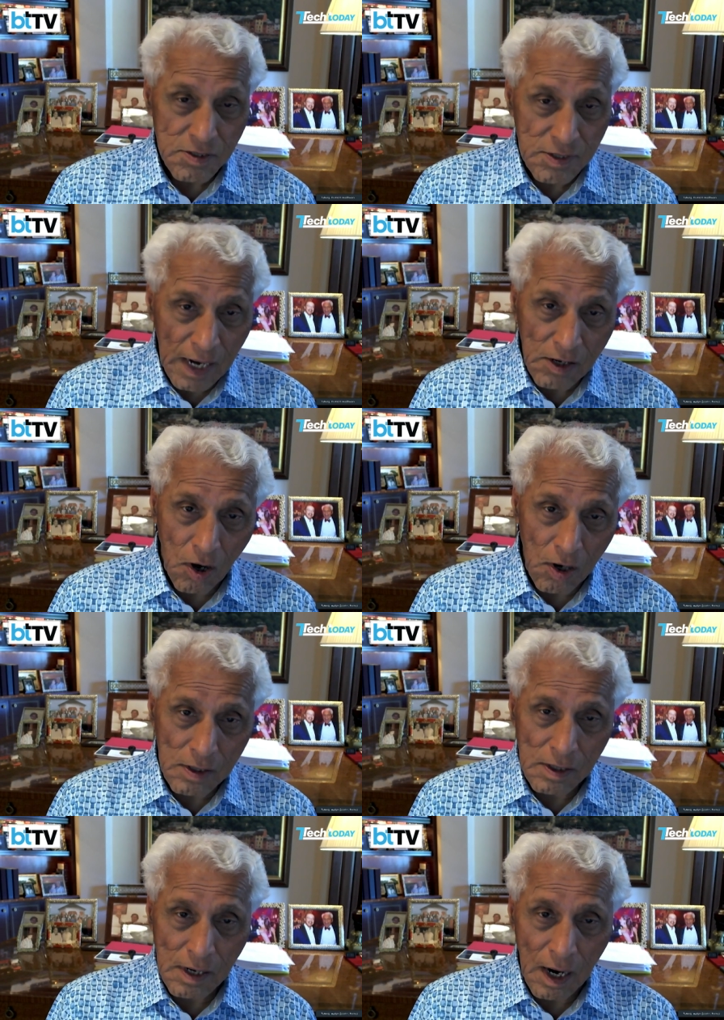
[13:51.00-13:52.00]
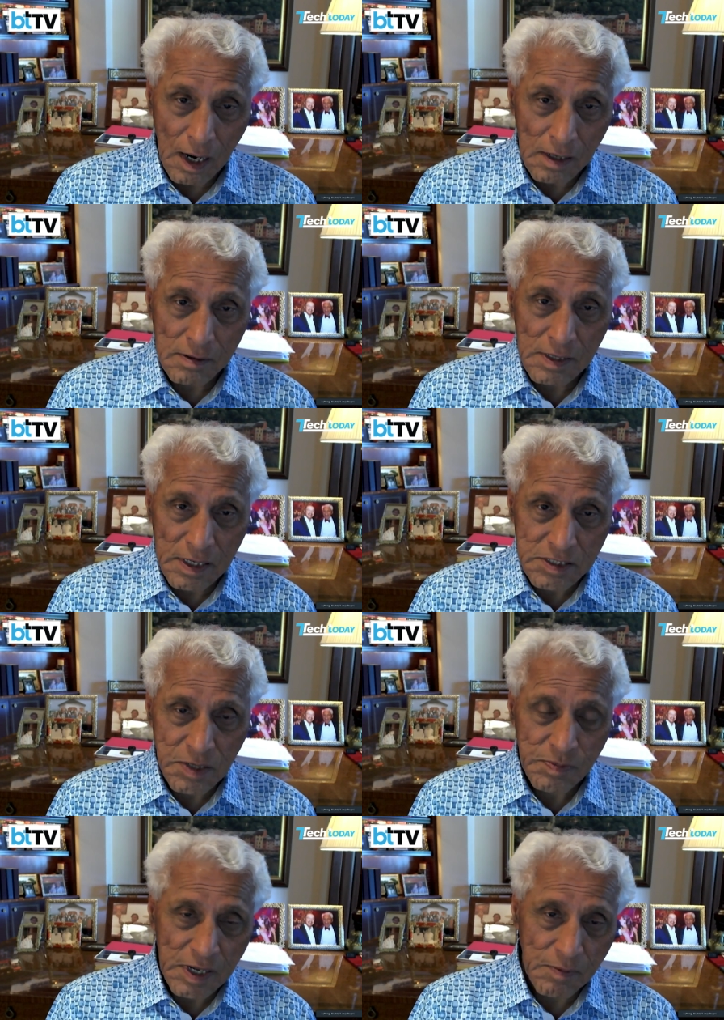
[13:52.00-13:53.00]
So that got our
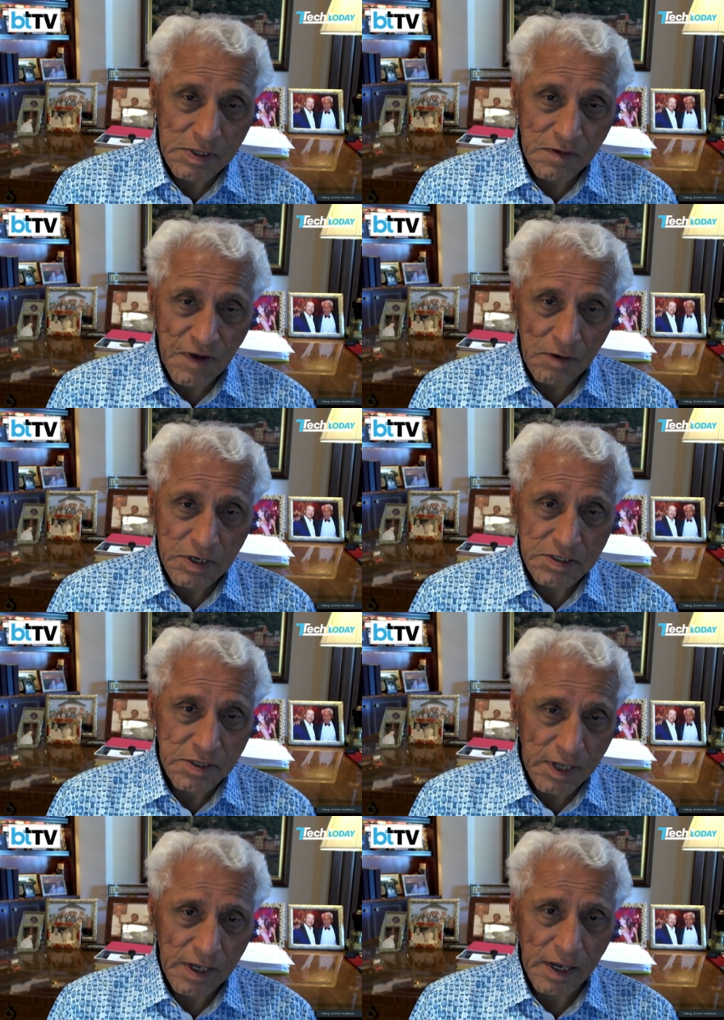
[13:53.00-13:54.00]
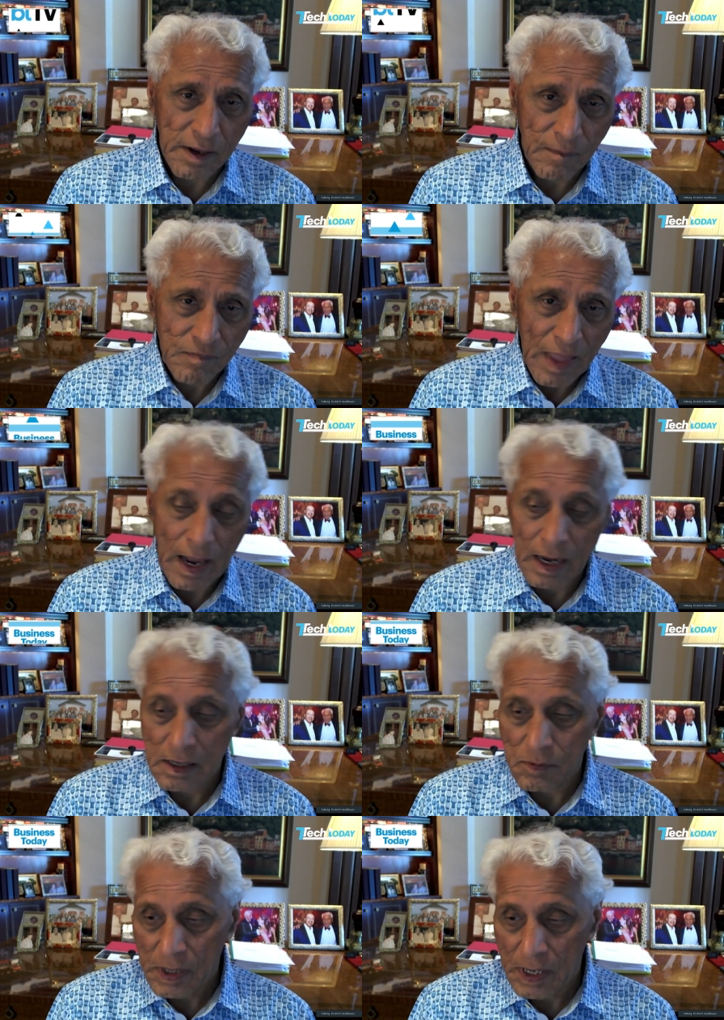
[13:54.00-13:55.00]
leadership team and the foundation thinking.
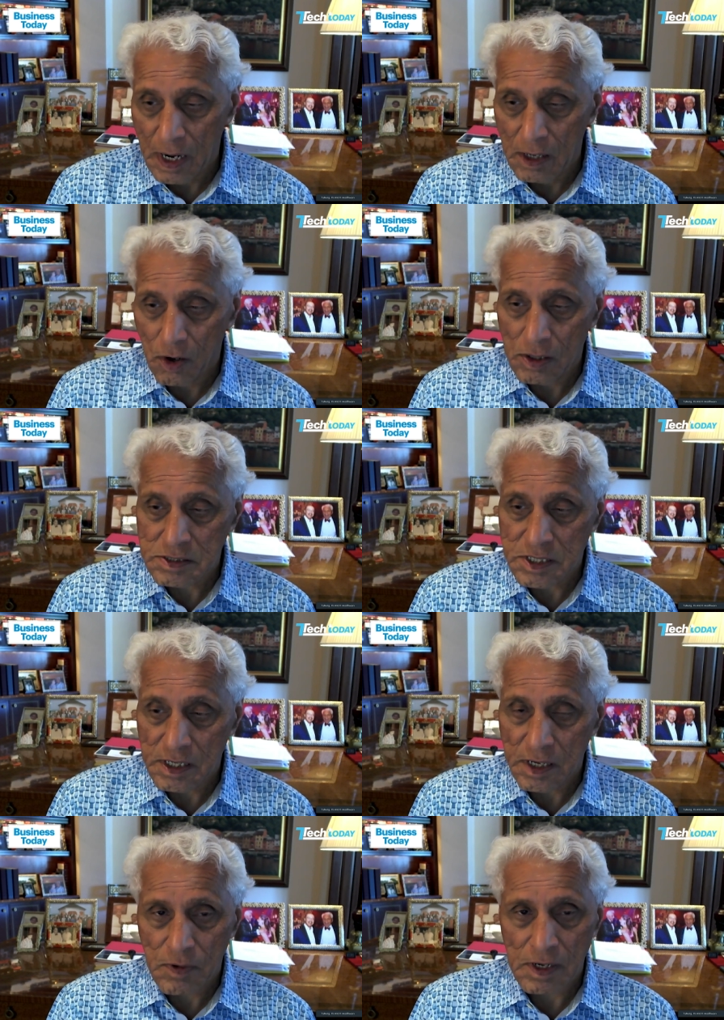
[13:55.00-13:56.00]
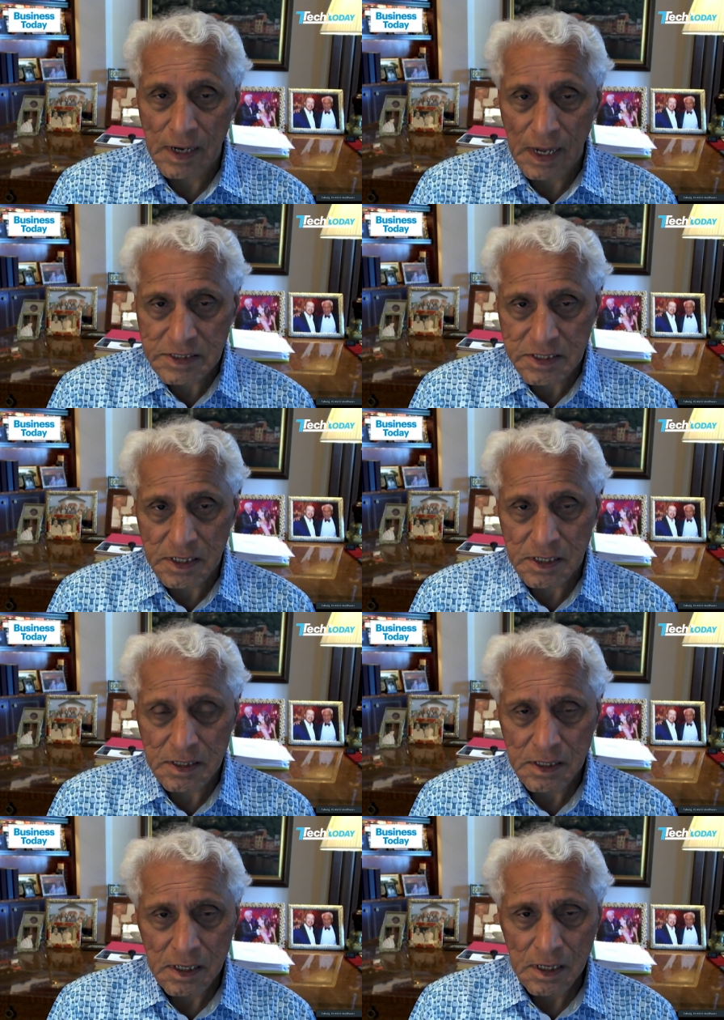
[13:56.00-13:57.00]
And we are on a journey where next
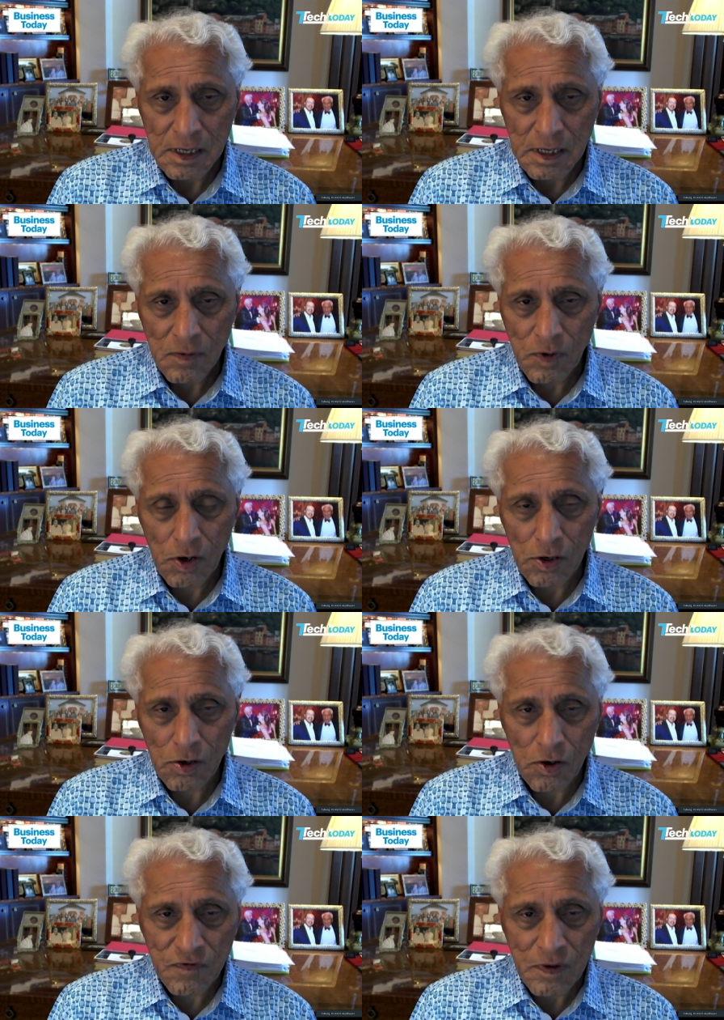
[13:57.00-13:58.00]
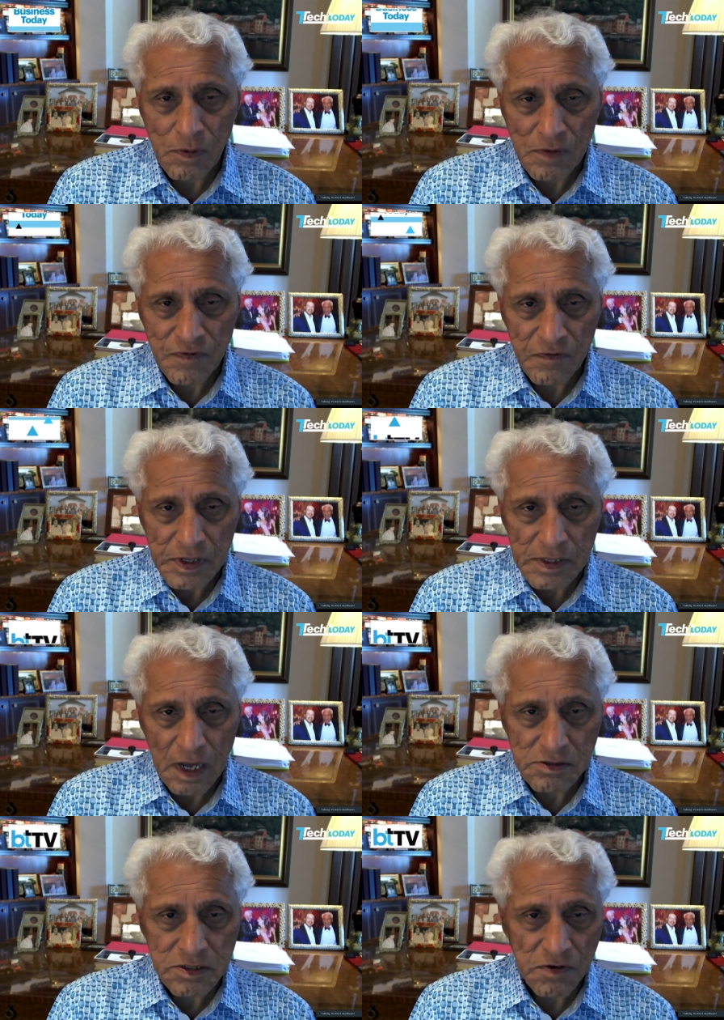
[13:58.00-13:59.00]
year, we're going to go from
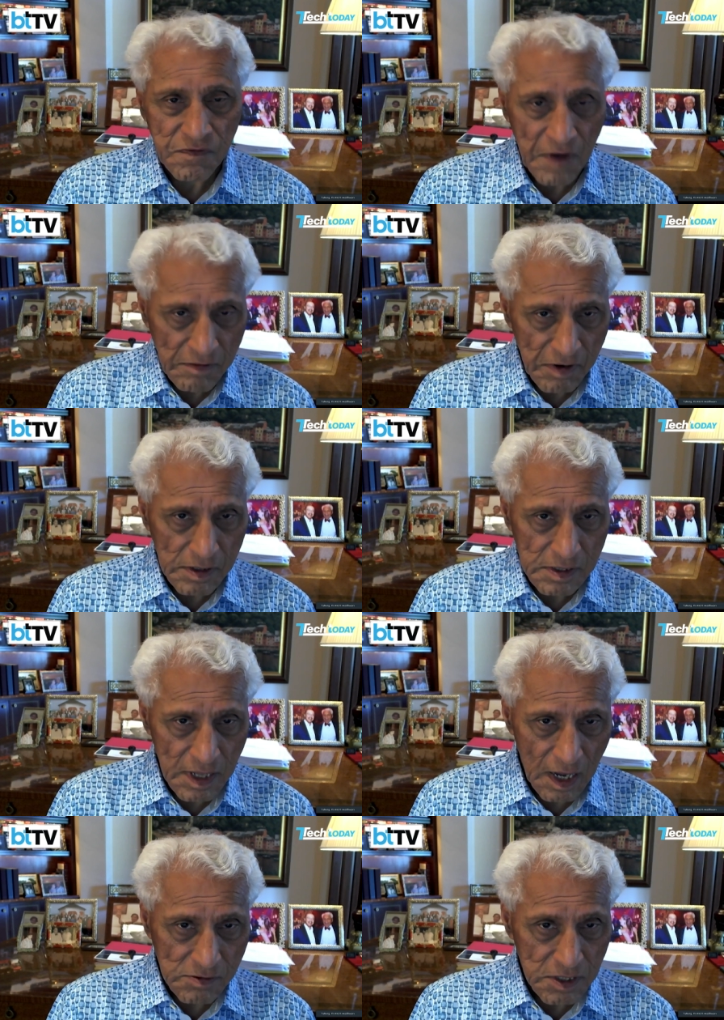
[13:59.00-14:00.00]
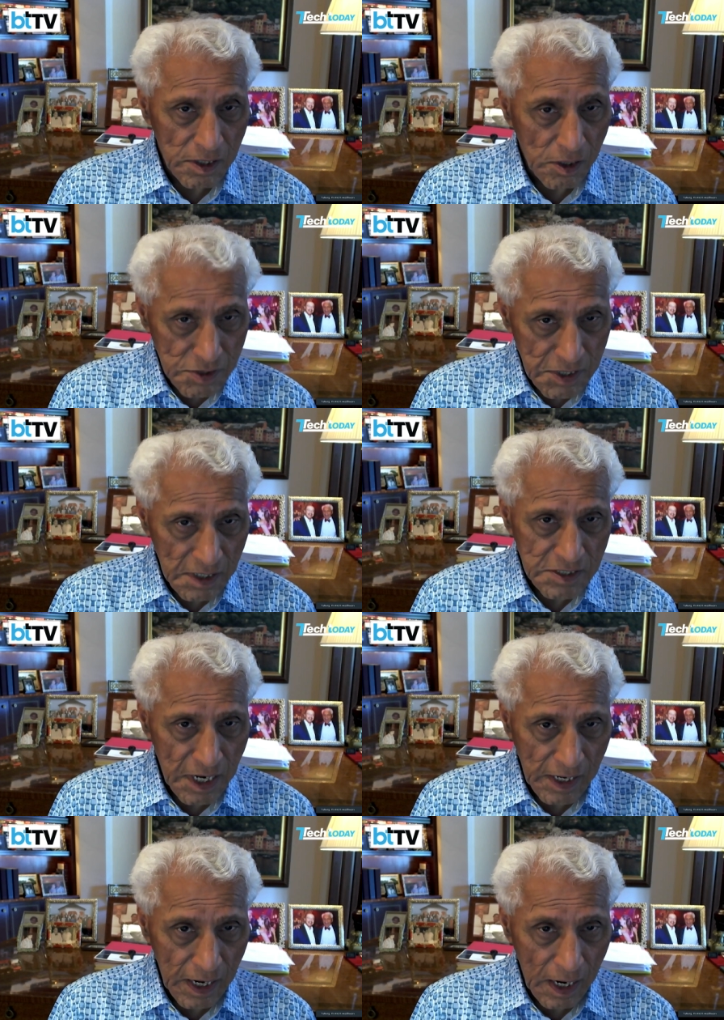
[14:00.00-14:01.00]
150,000 to 500,000 using
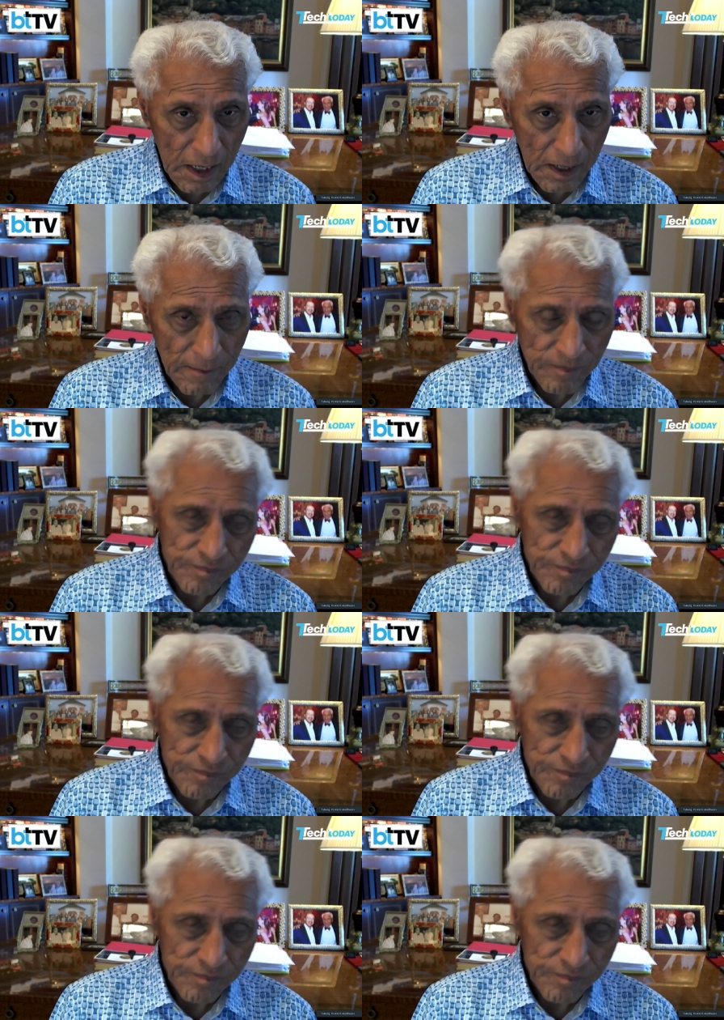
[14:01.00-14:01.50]
Gen AI.